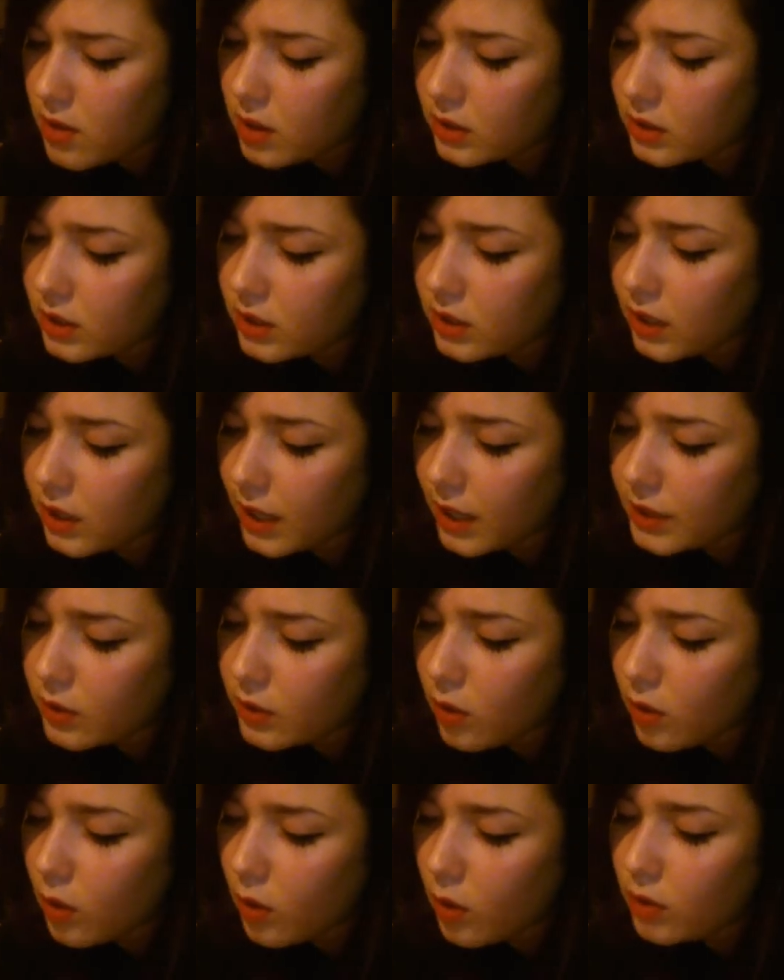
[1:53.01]
The light
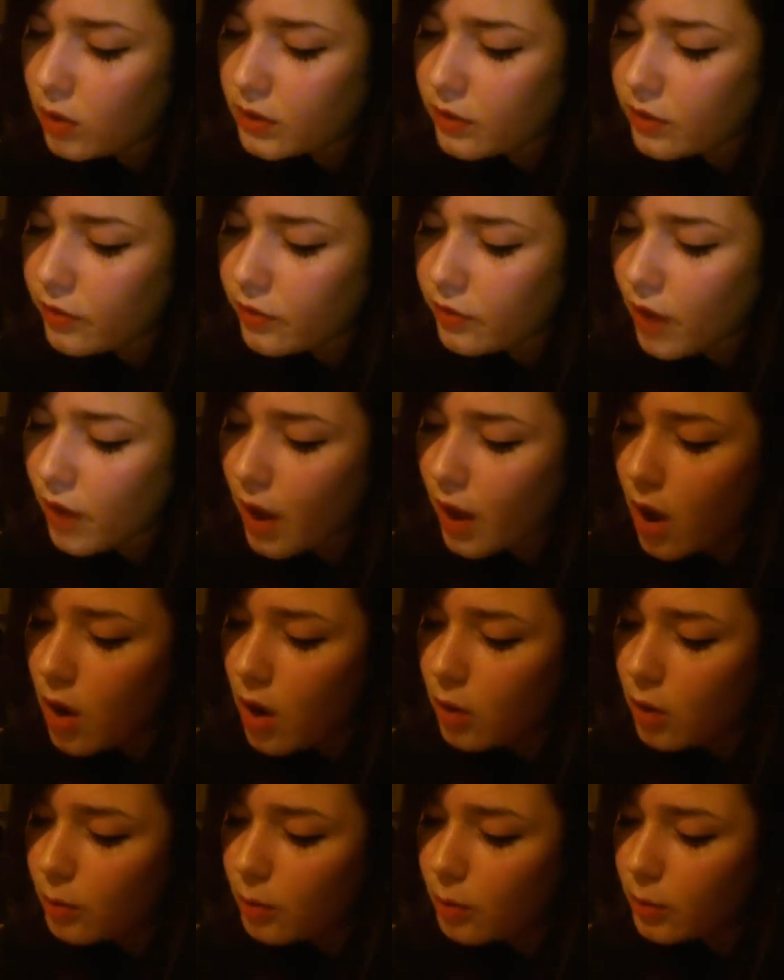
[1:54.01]
caught the fire
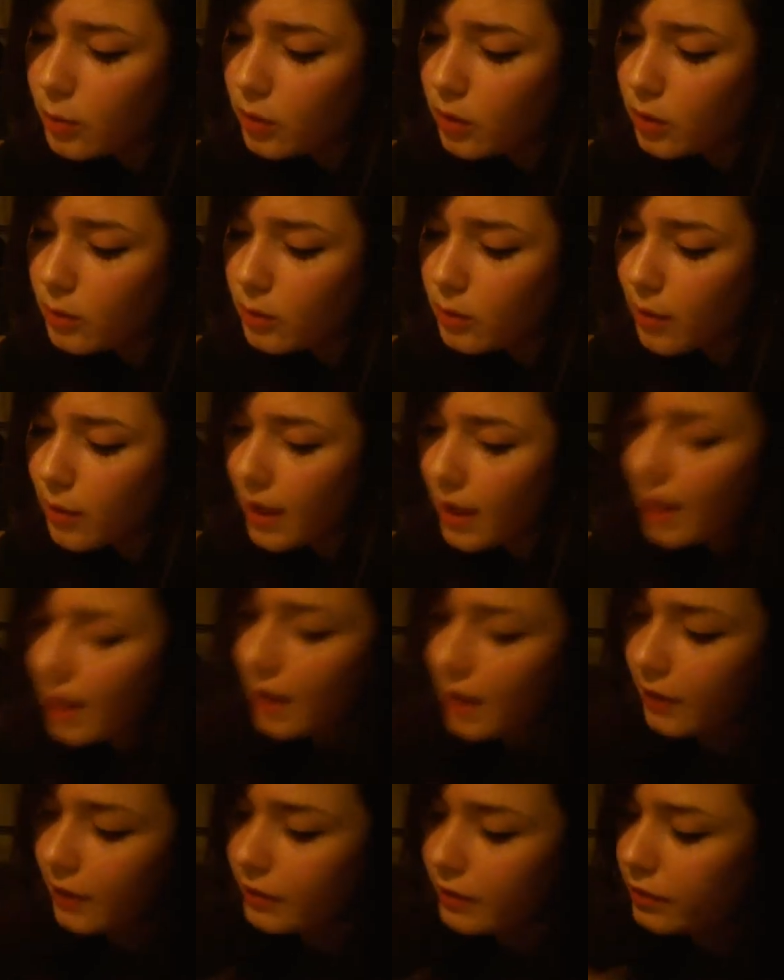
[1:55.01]
opal on my
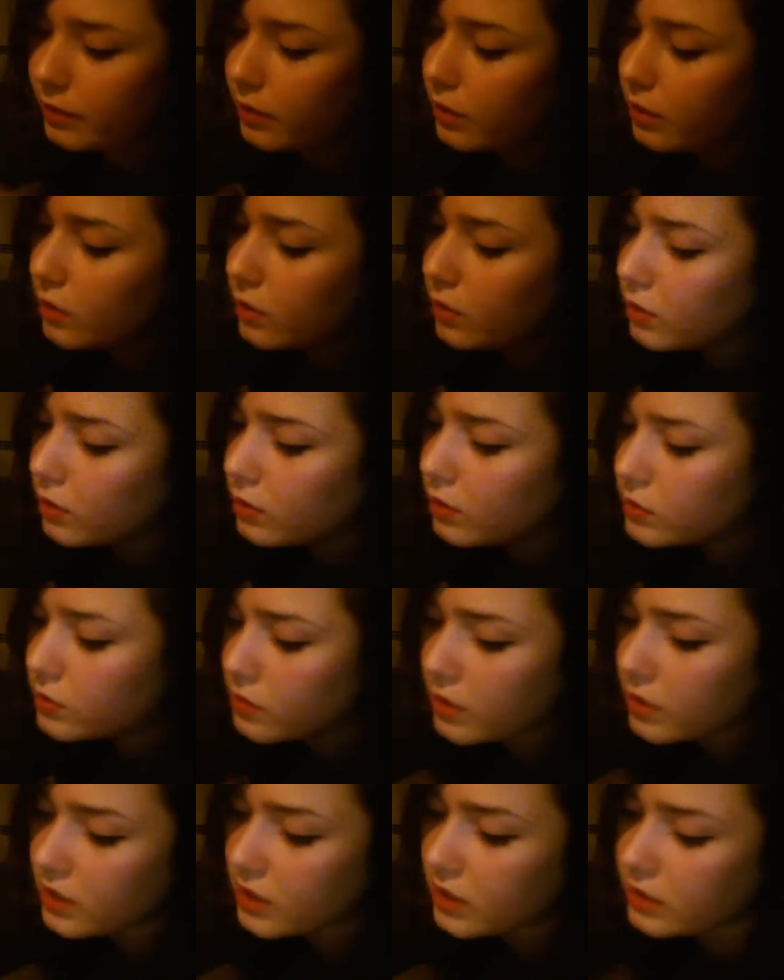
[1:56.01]
hand, so
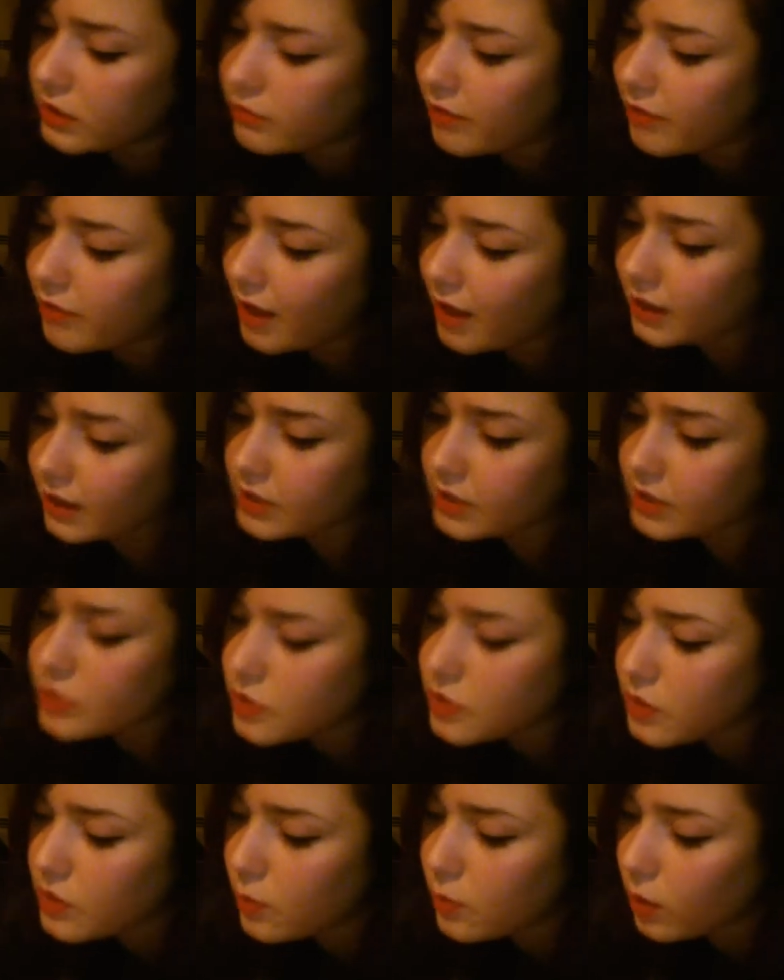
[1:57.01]
that it
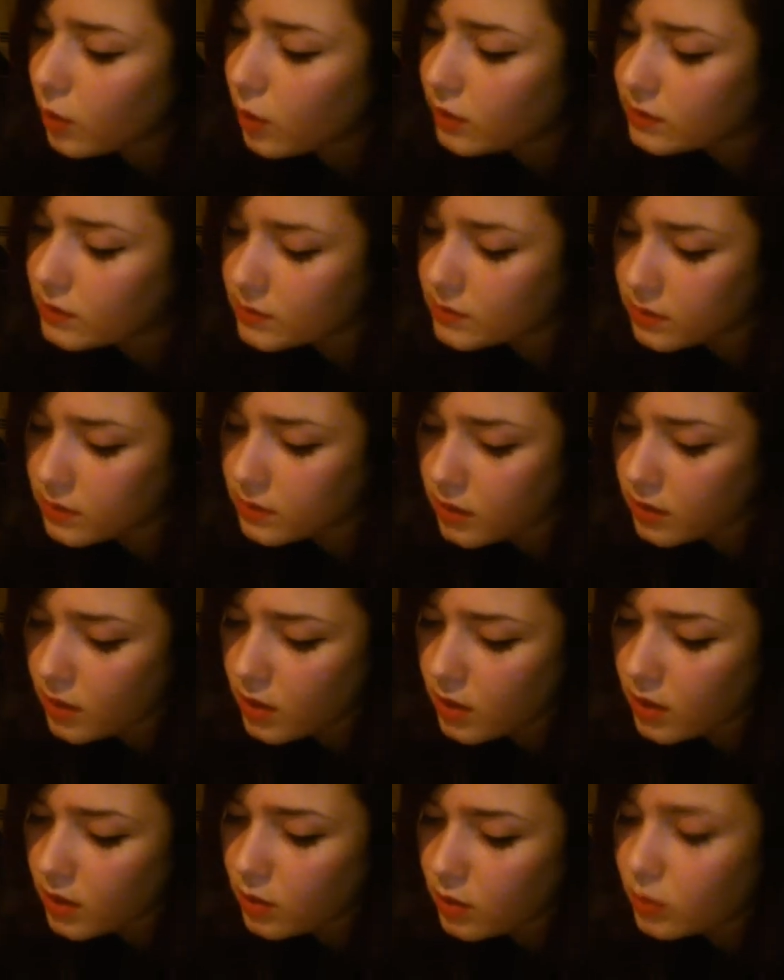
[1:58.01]
vanished once,
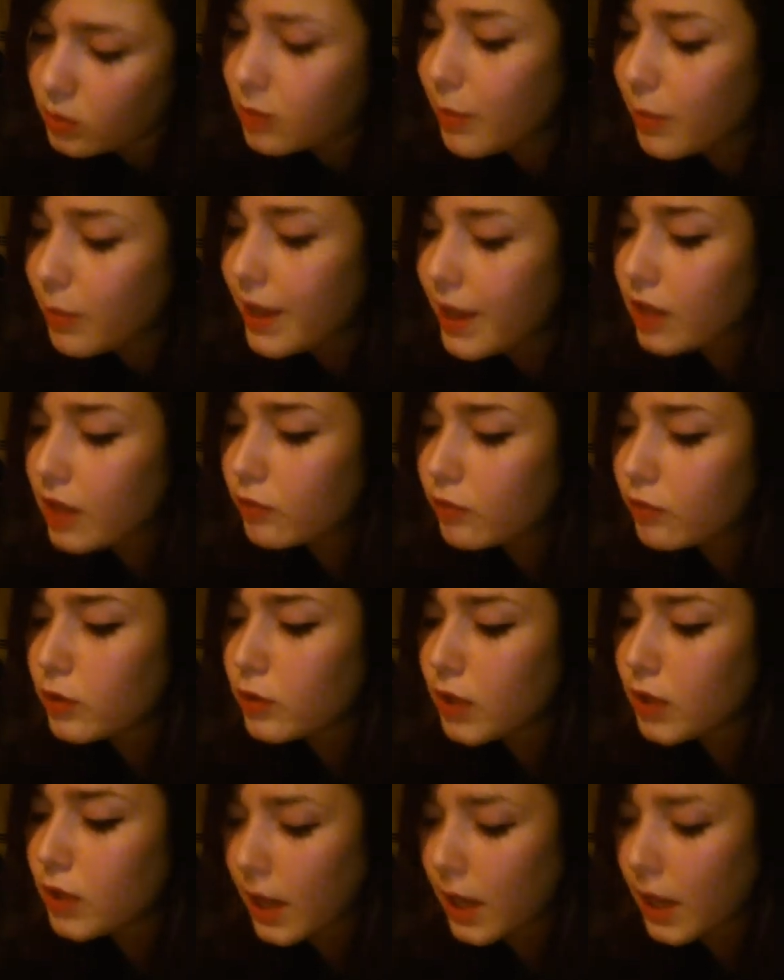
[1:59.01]
with a baleful
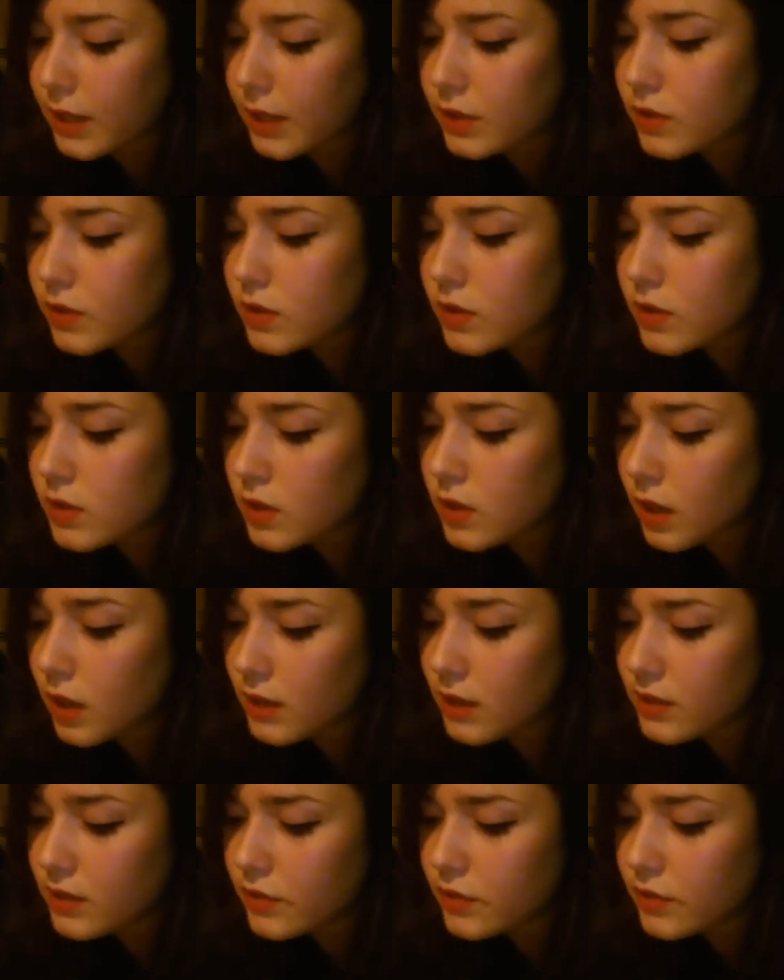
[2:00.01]
light,
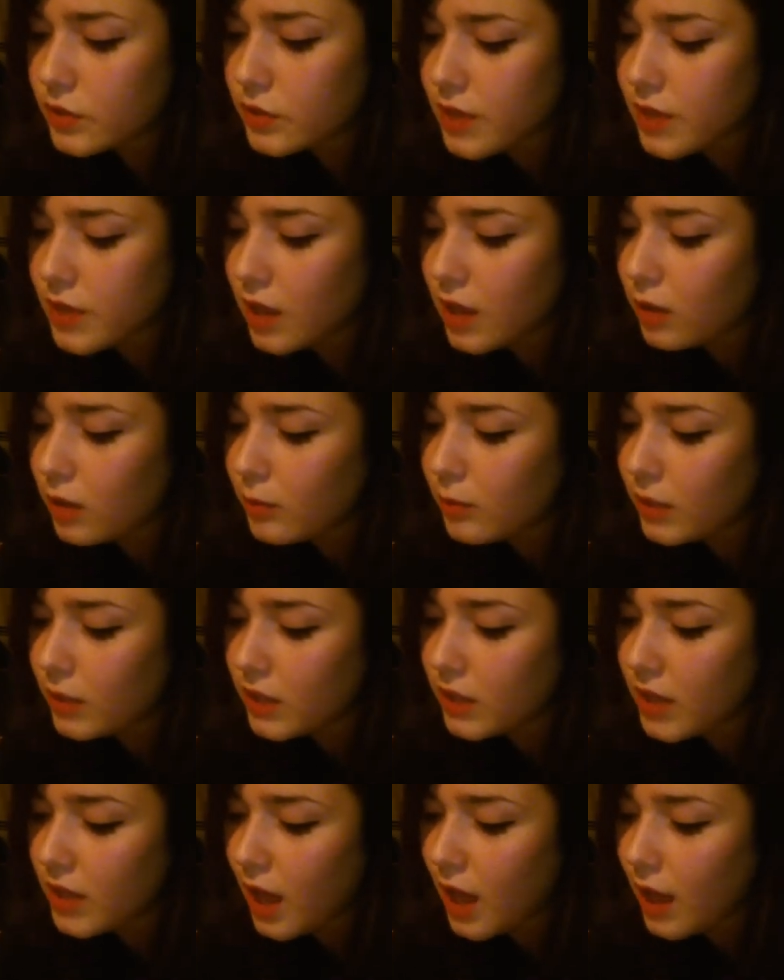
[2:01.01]
as if to tell me the eye